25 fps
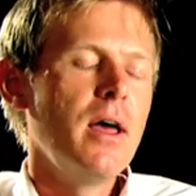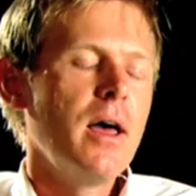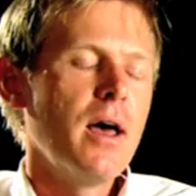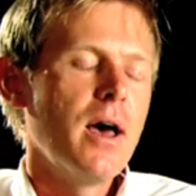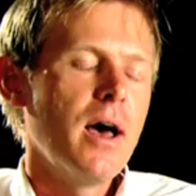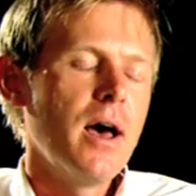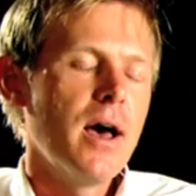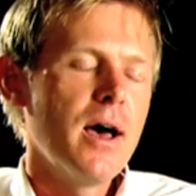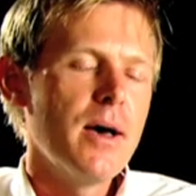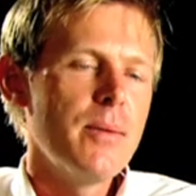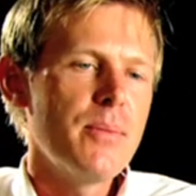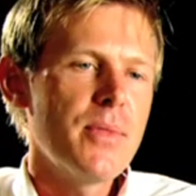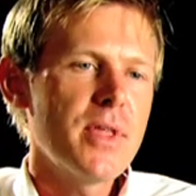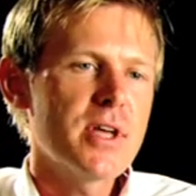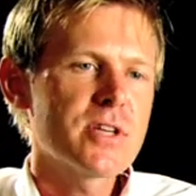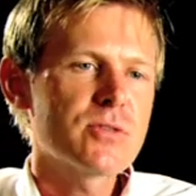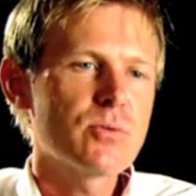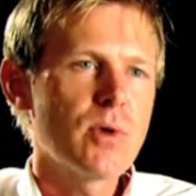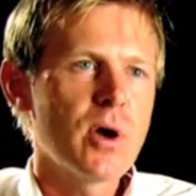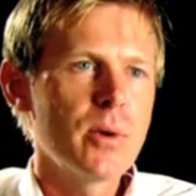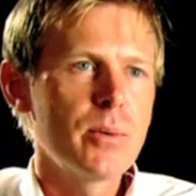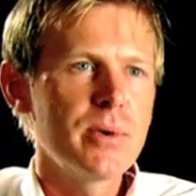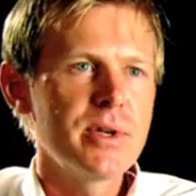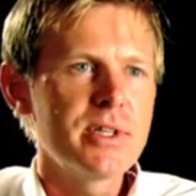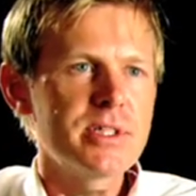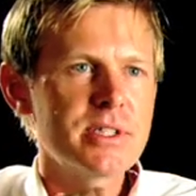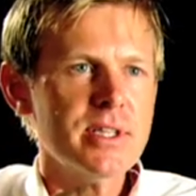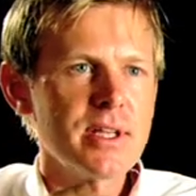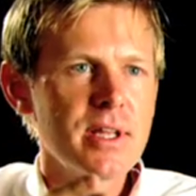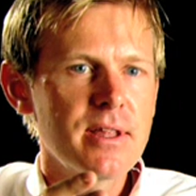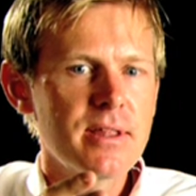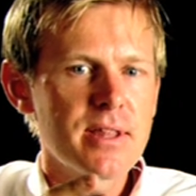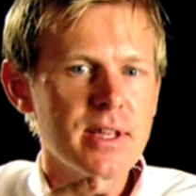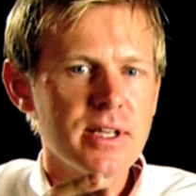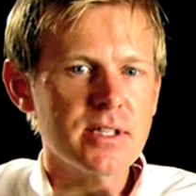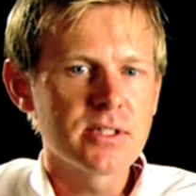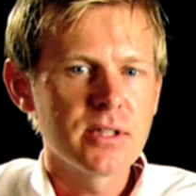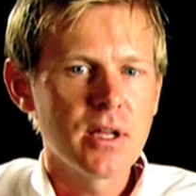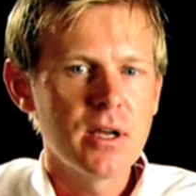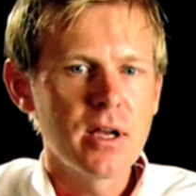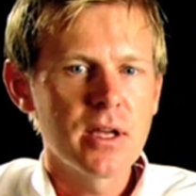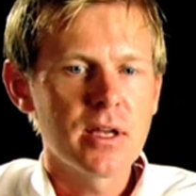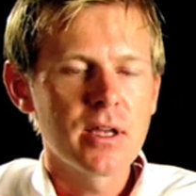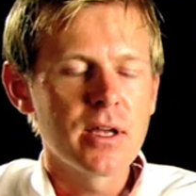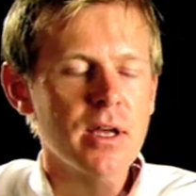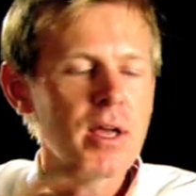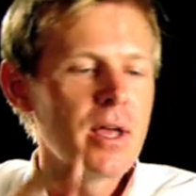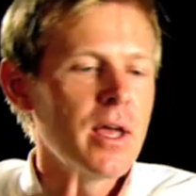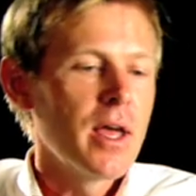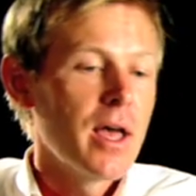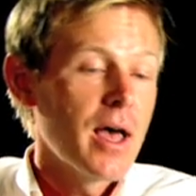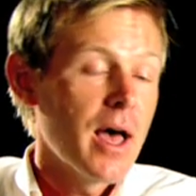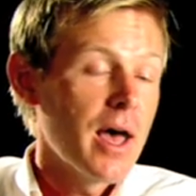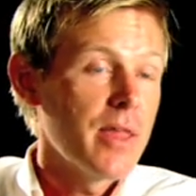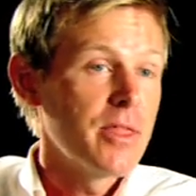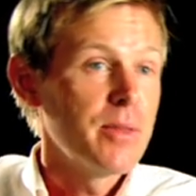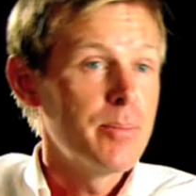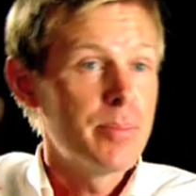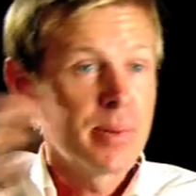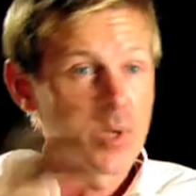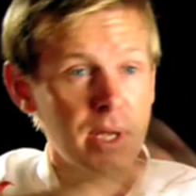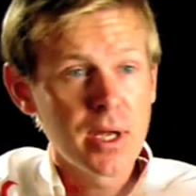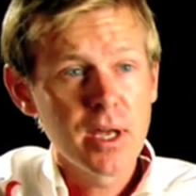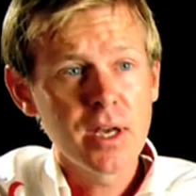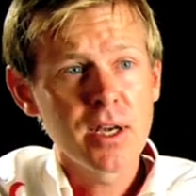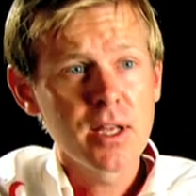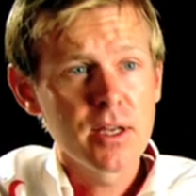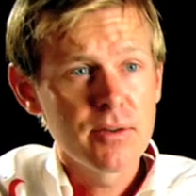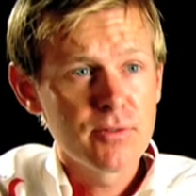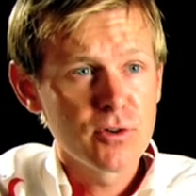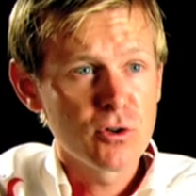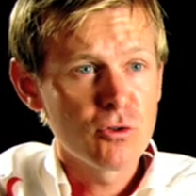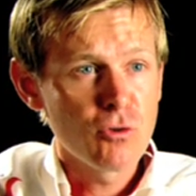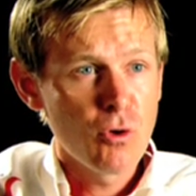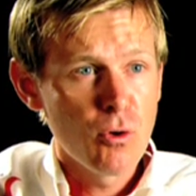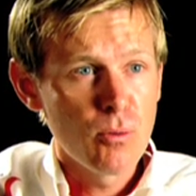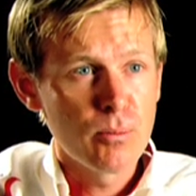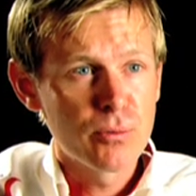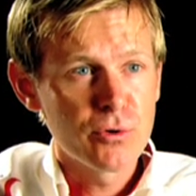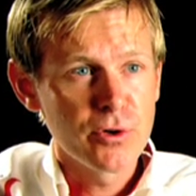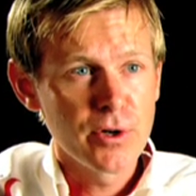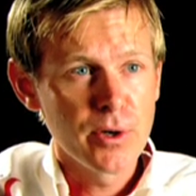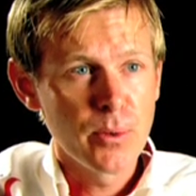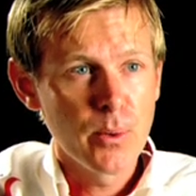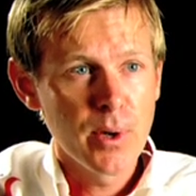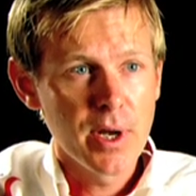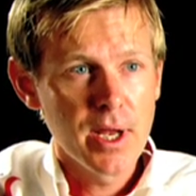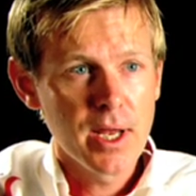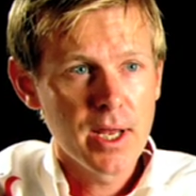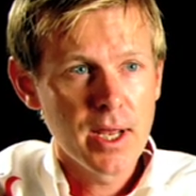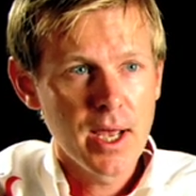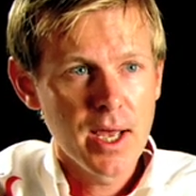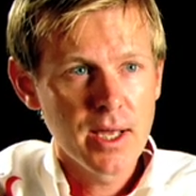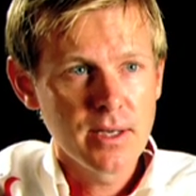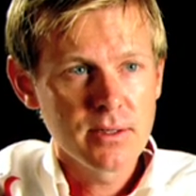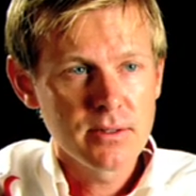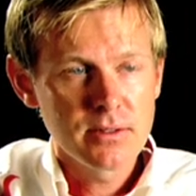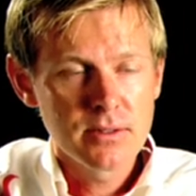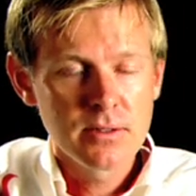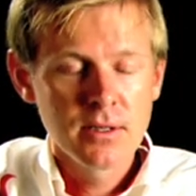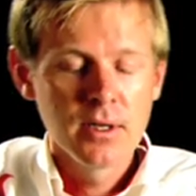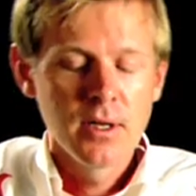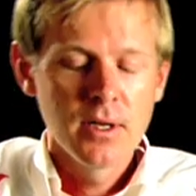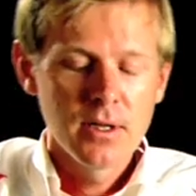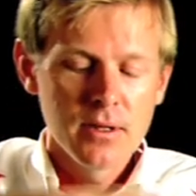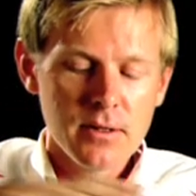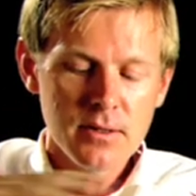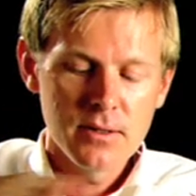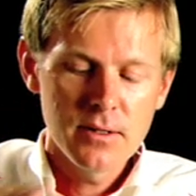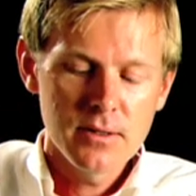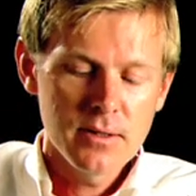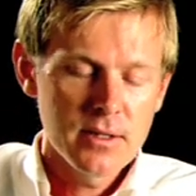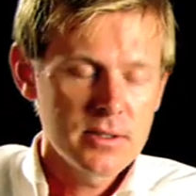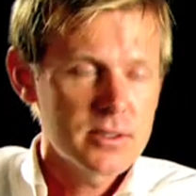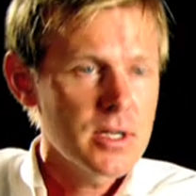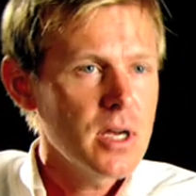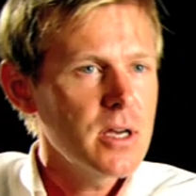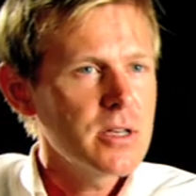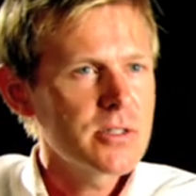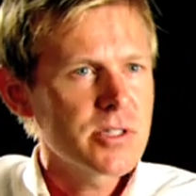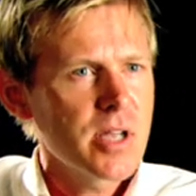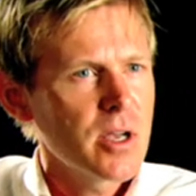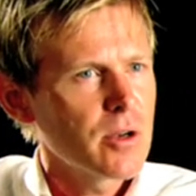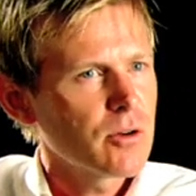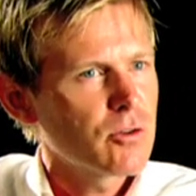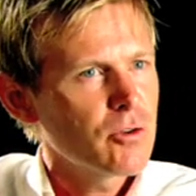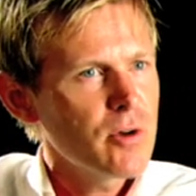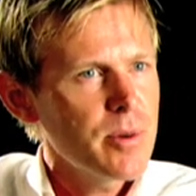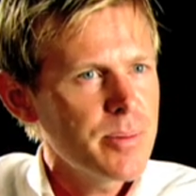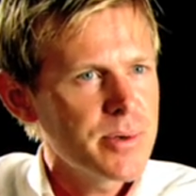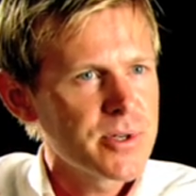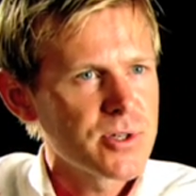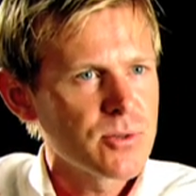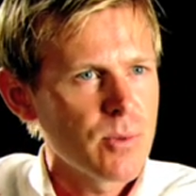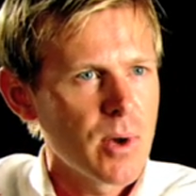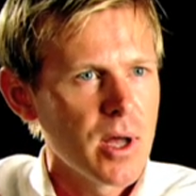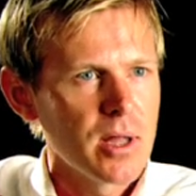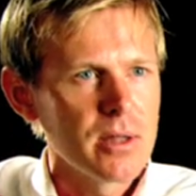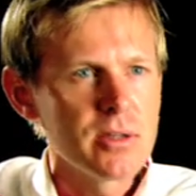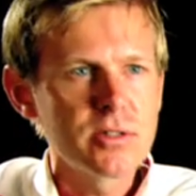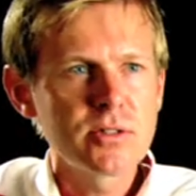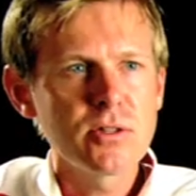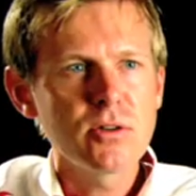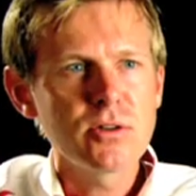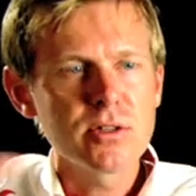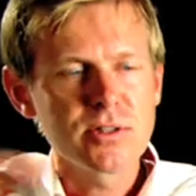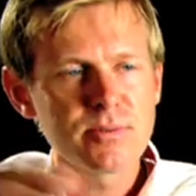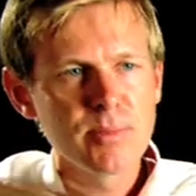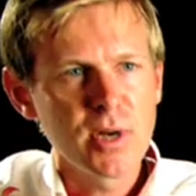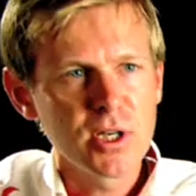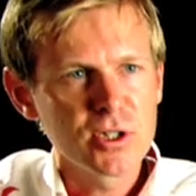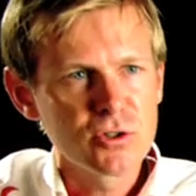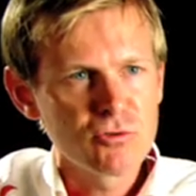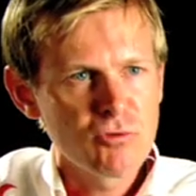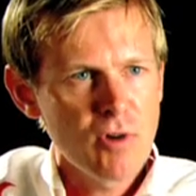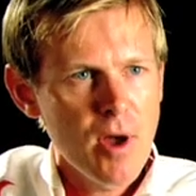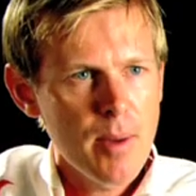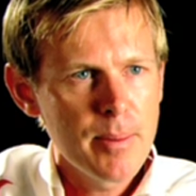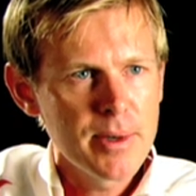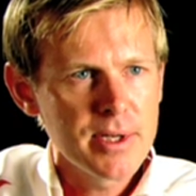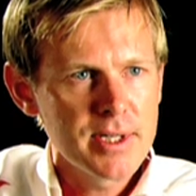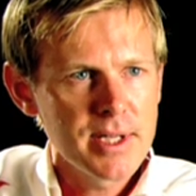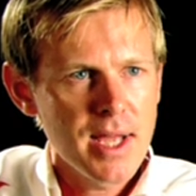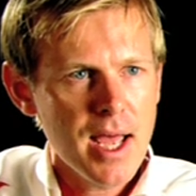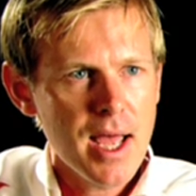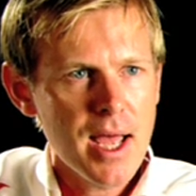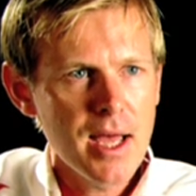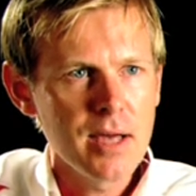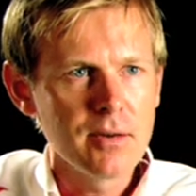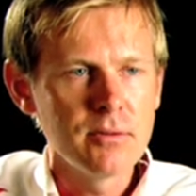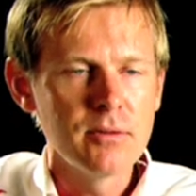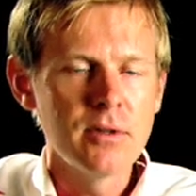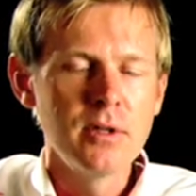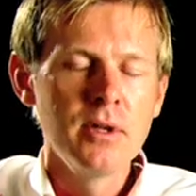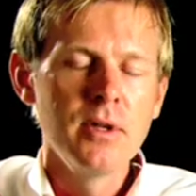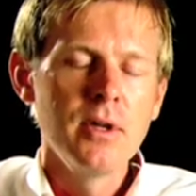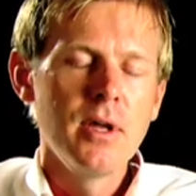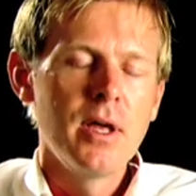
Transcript: That's why we see things like at the beginning of a Grand Prix weekend, the tyres don't grip as well. There's not as much rubber down.